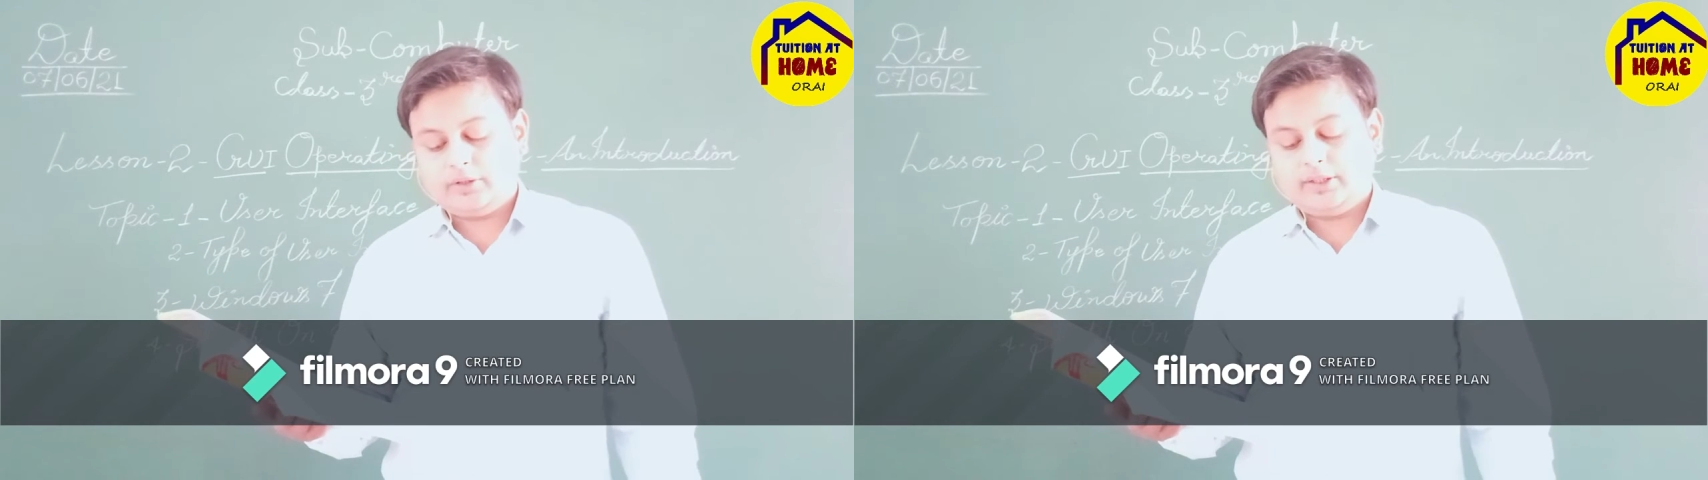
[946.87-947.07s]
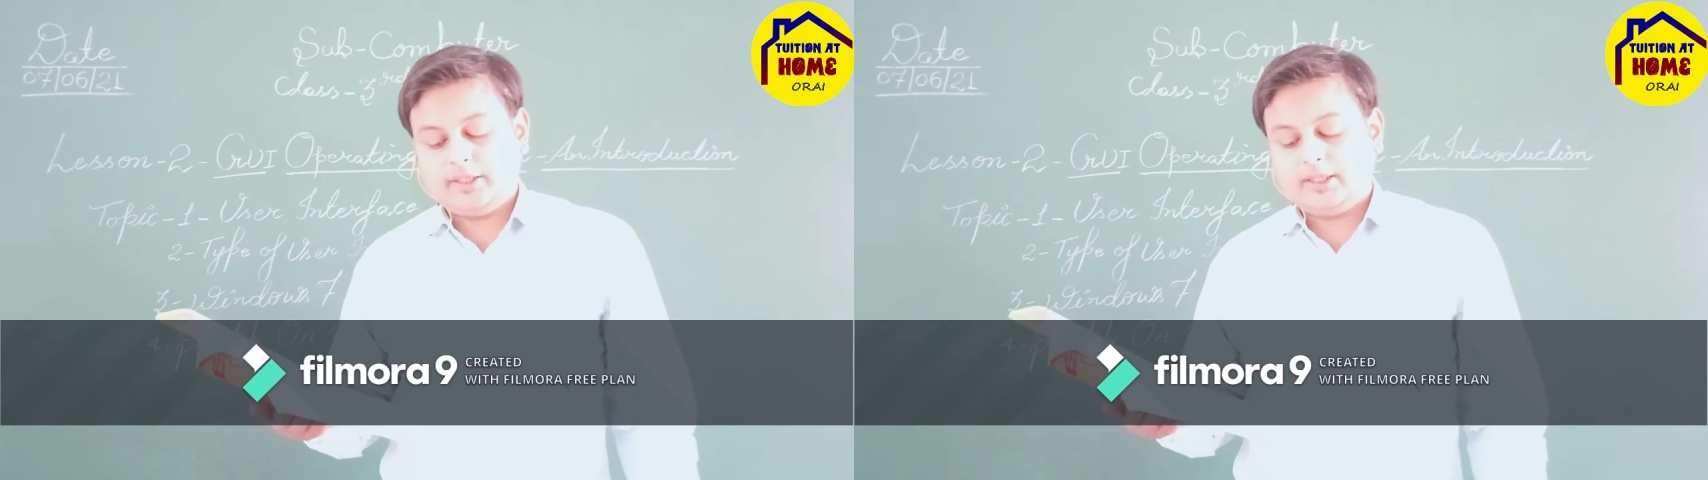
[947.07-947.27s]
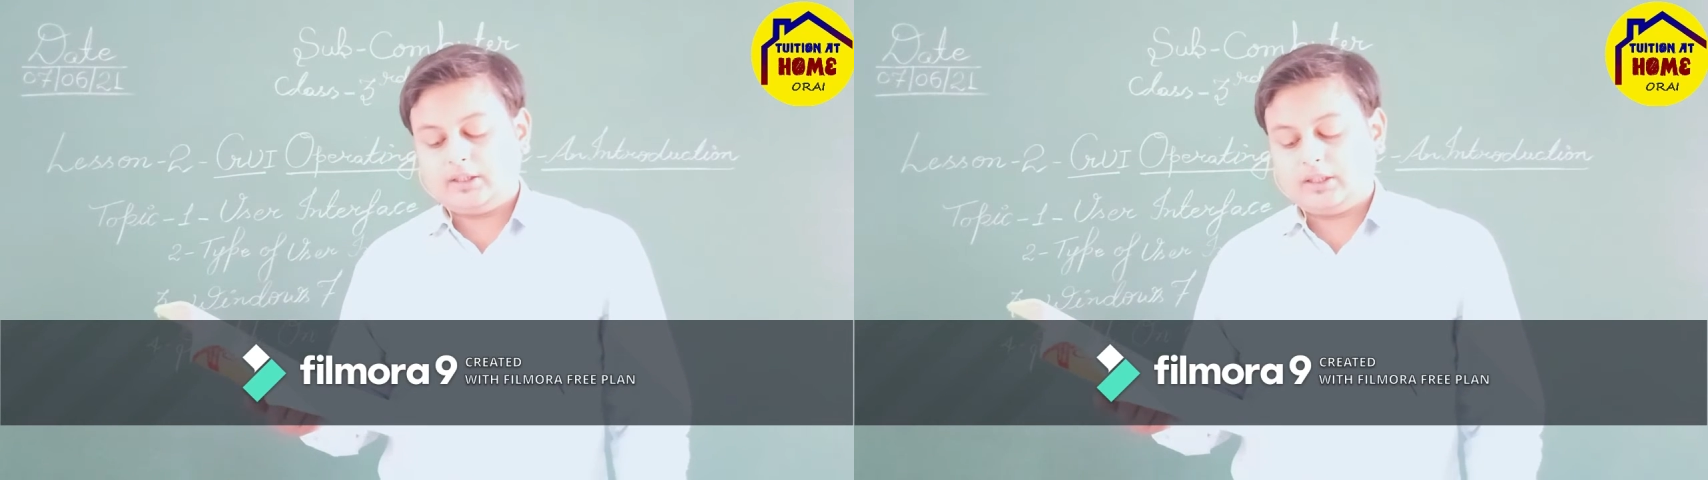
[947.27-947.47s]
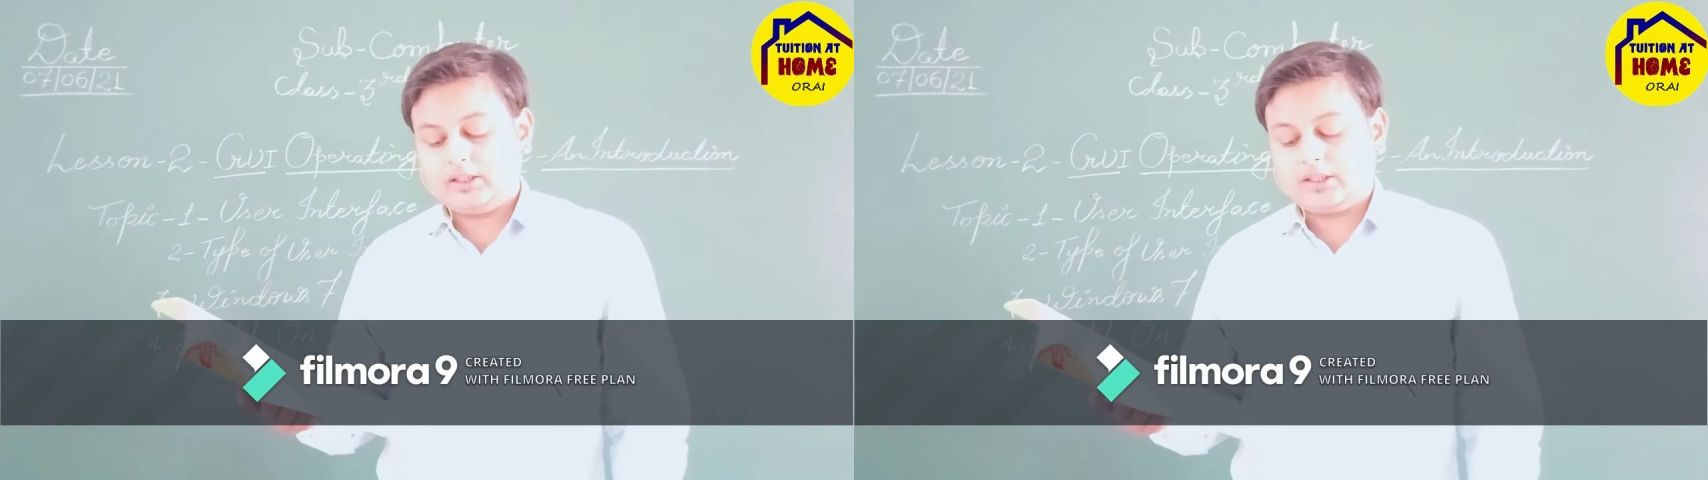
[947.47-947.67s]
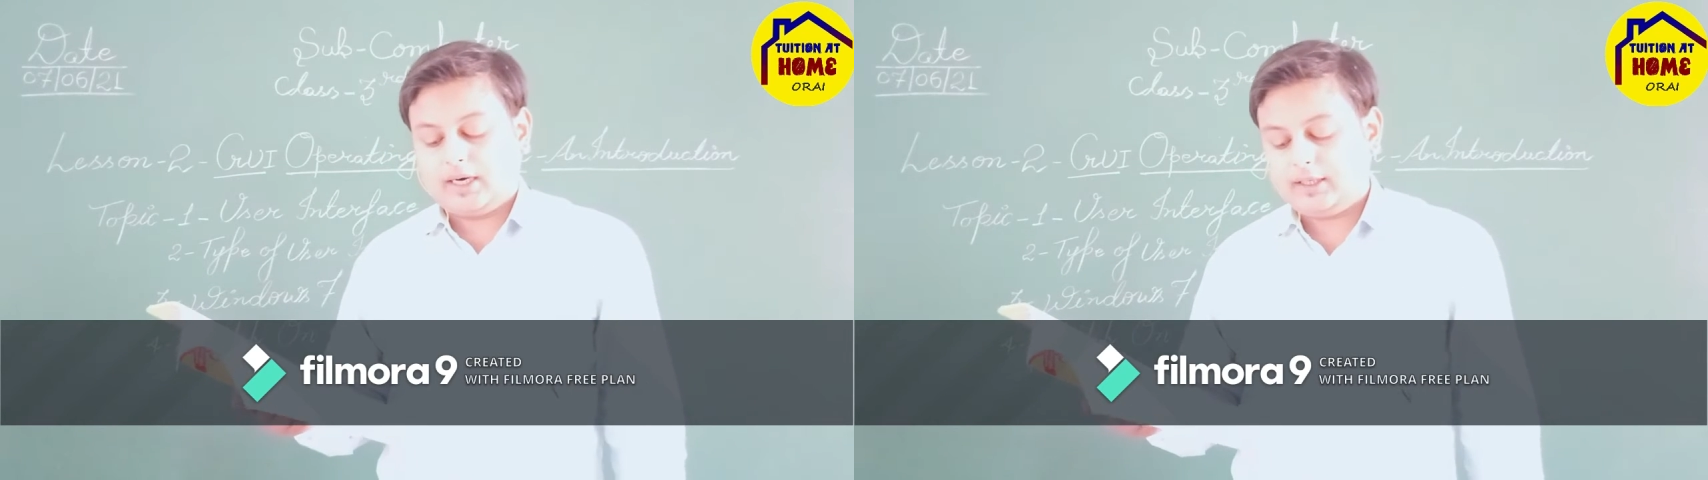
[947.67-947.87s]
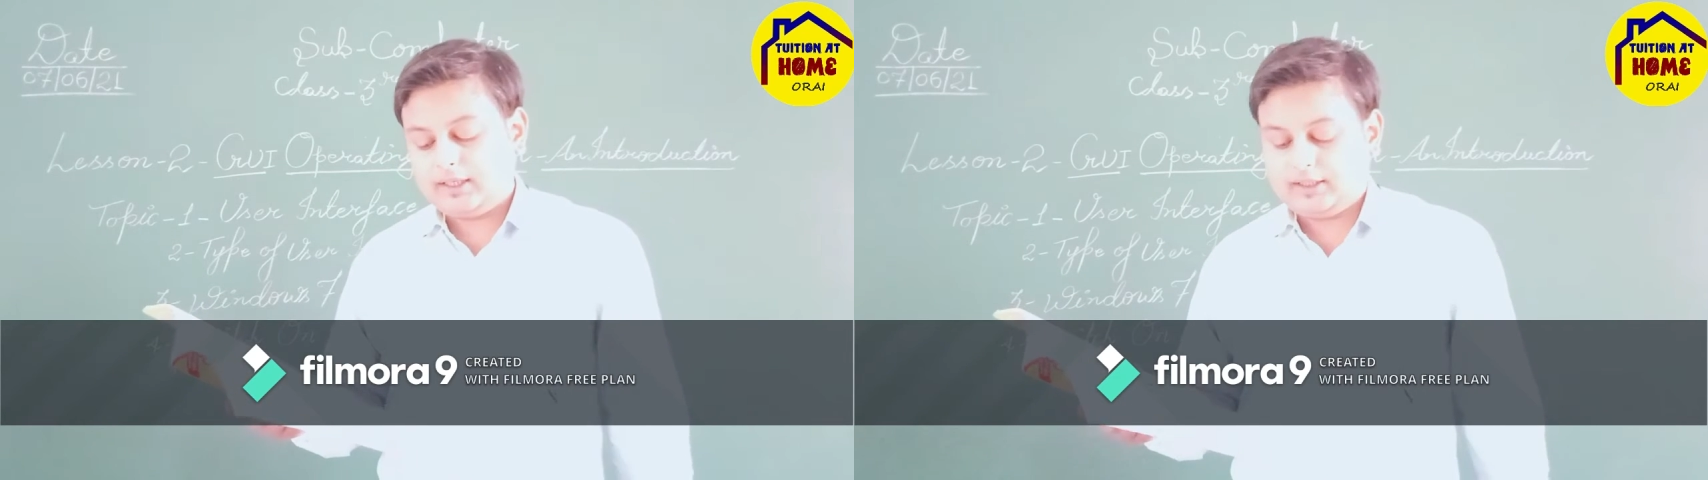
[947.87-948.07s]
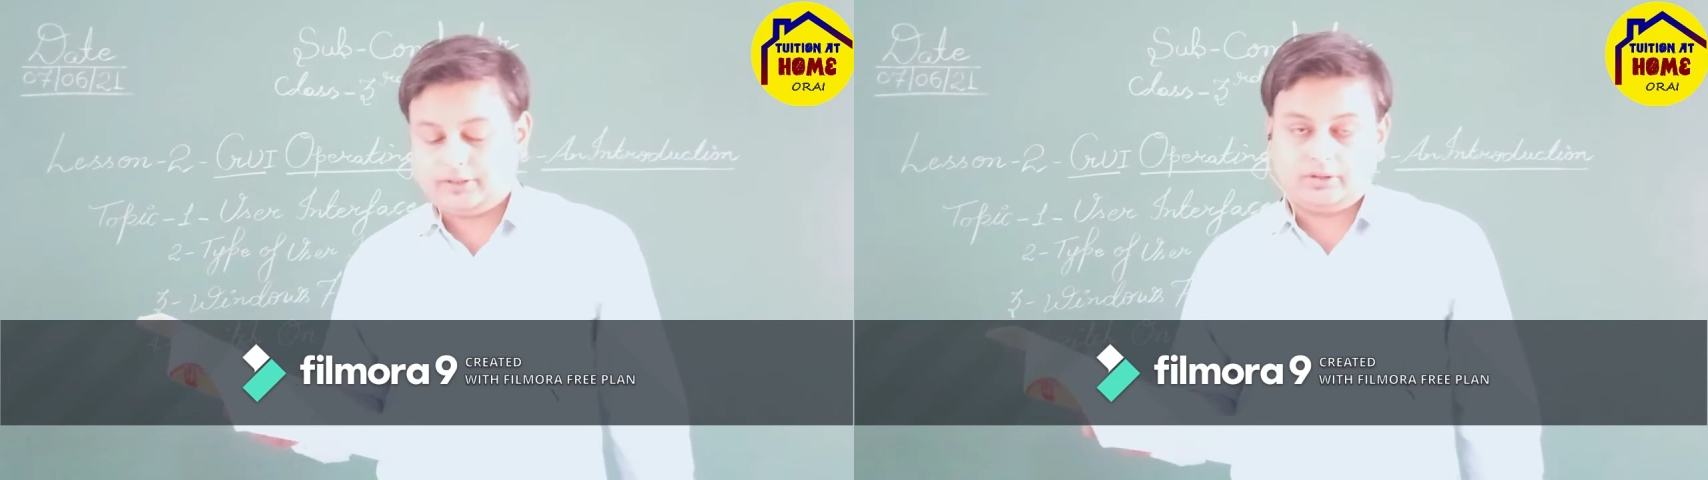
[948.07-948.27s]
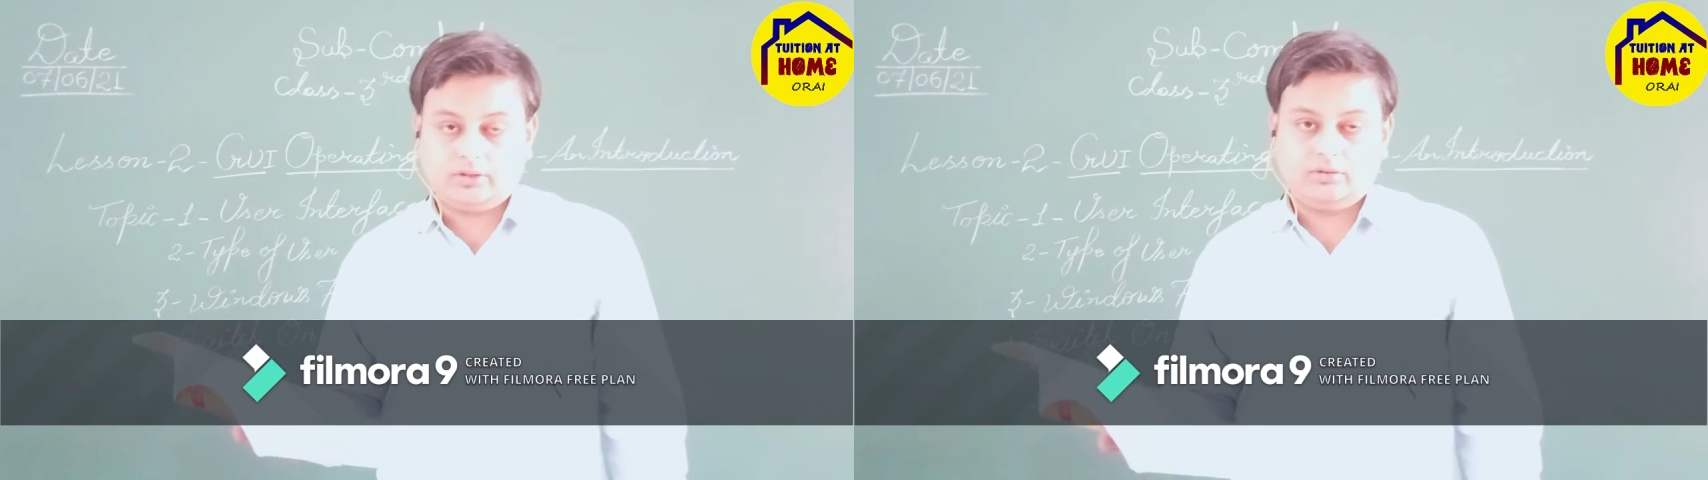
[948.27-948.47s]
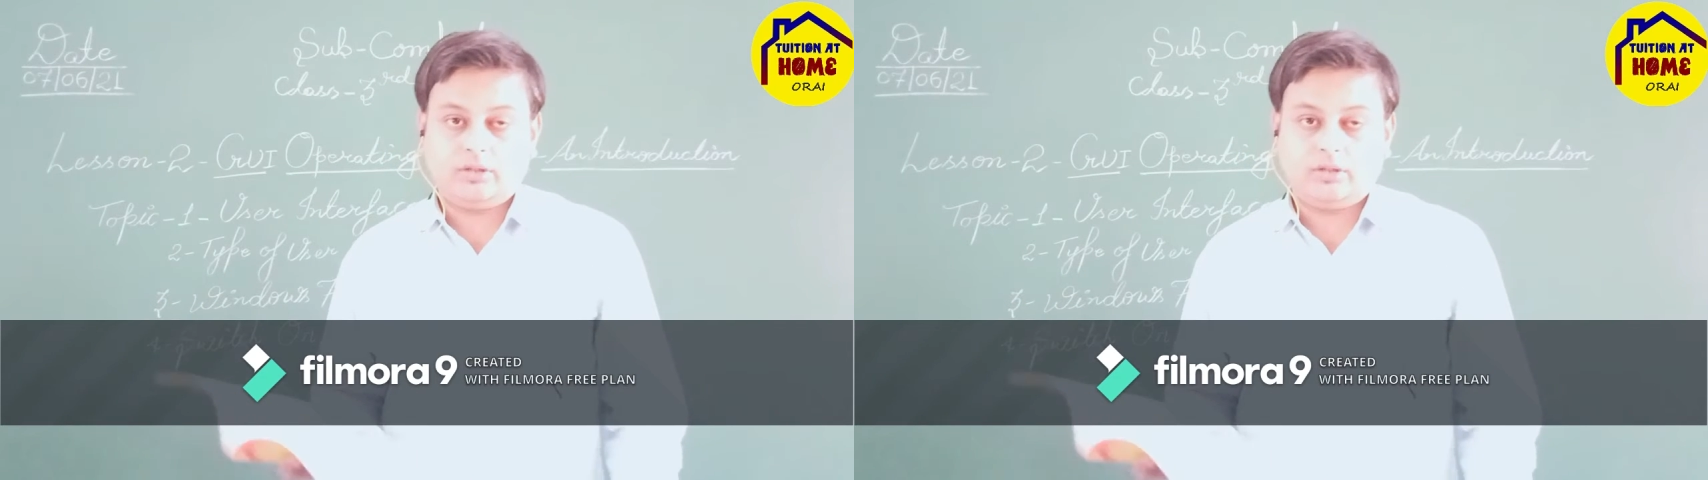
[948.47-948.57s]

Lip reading: to take the desired action.